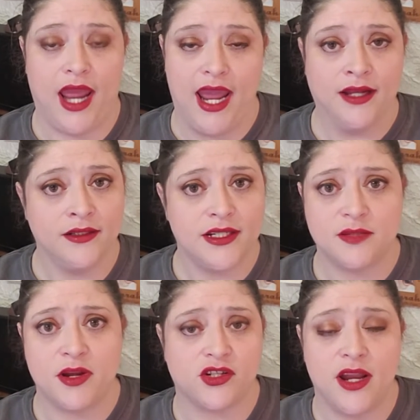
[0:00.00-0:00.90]
hand,
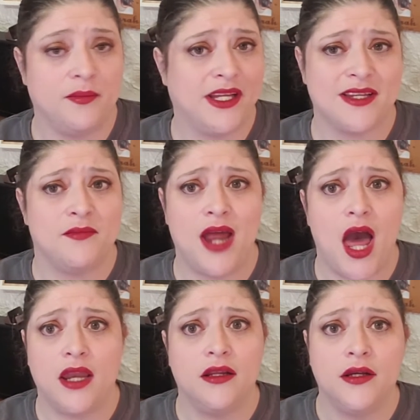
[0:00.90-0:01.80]
especially not because I'm
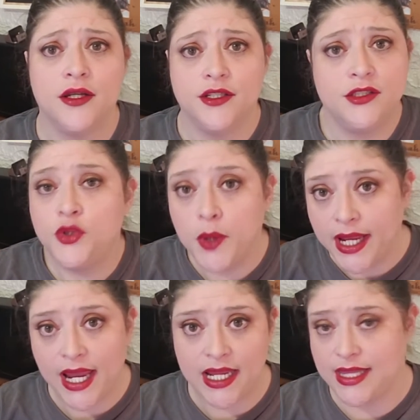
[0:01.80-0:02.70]
not
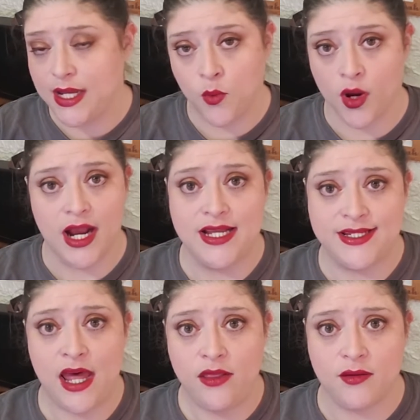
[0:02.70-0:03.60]
doing anything where I
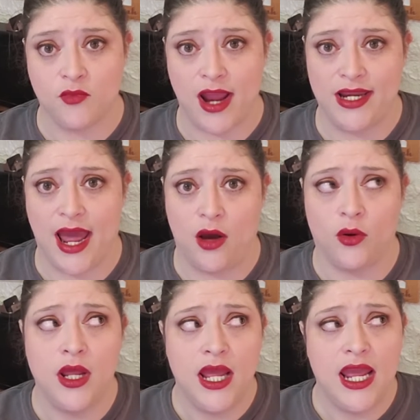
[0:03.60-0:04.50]
sell them right now.